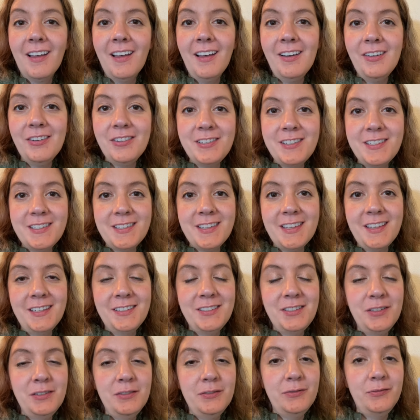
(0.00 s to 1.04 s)
I would just like
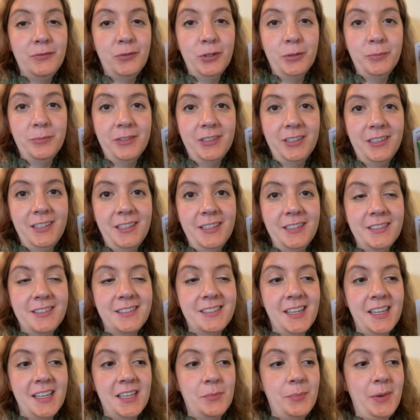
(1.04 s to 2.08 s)
to formally
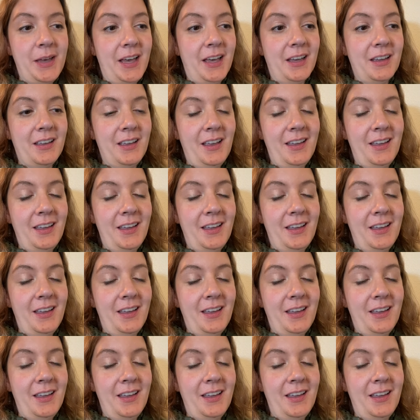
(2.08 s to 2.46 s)
take back